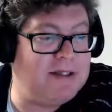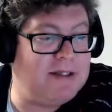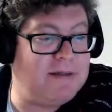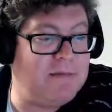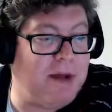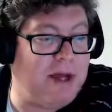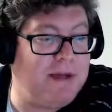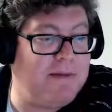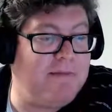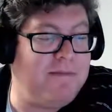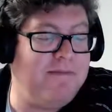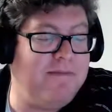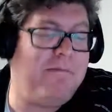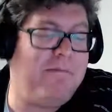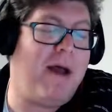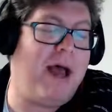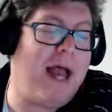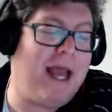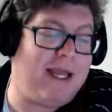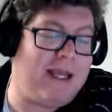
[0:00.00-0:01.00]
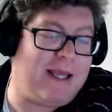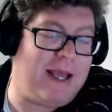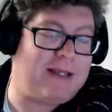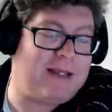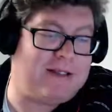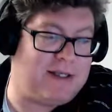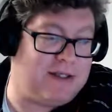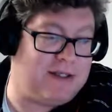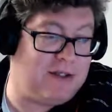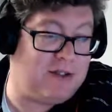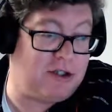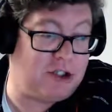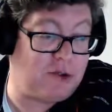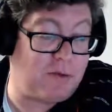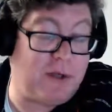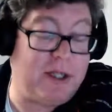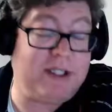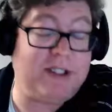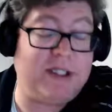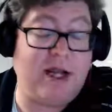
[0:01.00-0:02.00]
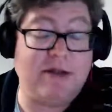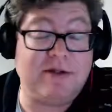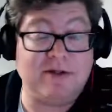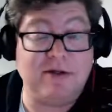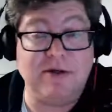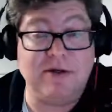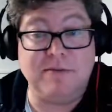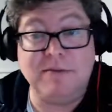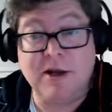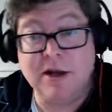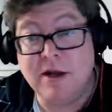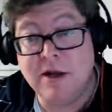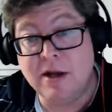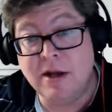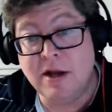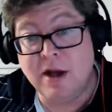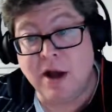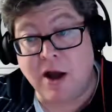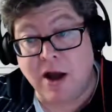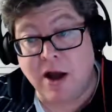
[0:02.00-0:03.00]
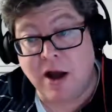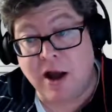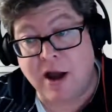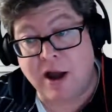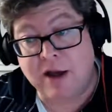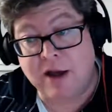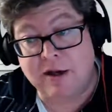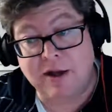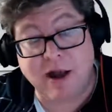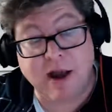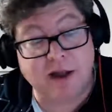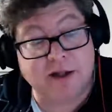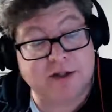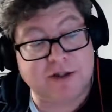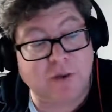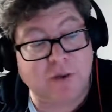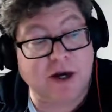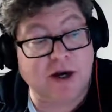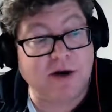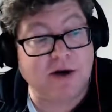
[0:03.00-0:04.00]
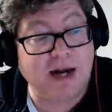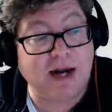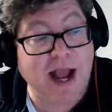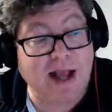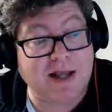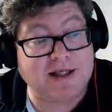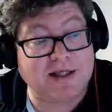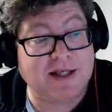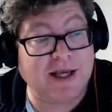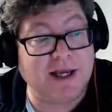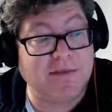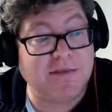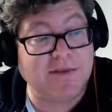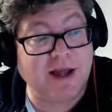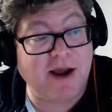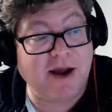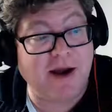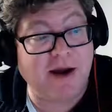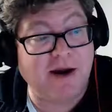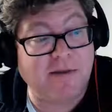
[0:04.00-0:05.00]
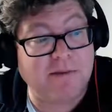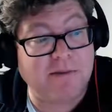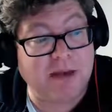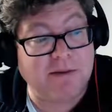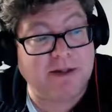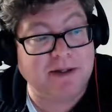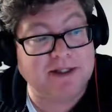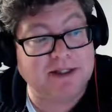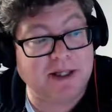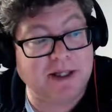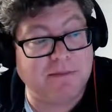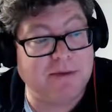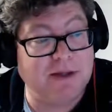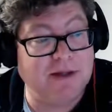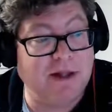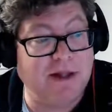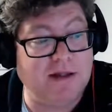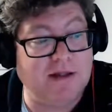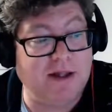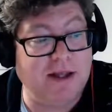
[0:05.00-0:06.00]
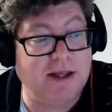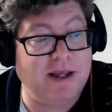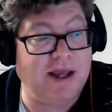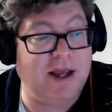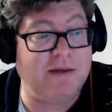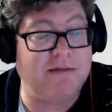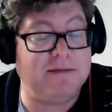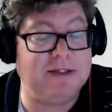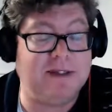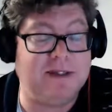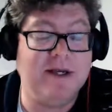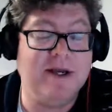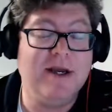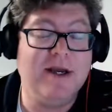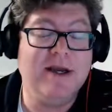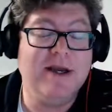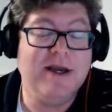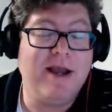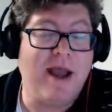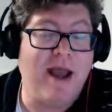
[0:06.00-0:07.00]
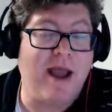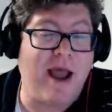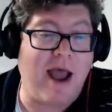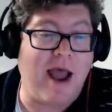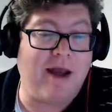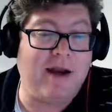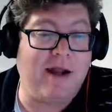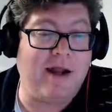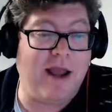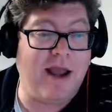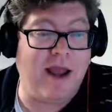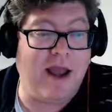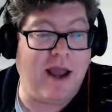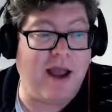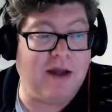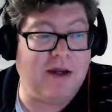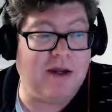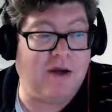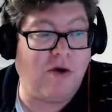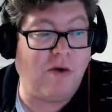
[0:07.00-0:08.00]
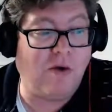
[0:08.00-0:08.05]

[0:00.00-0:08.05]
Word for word: my my guess is you should reach out to him on uh, Twitter and ask him there. Maybe slip into the DMs at yeah, Ed send,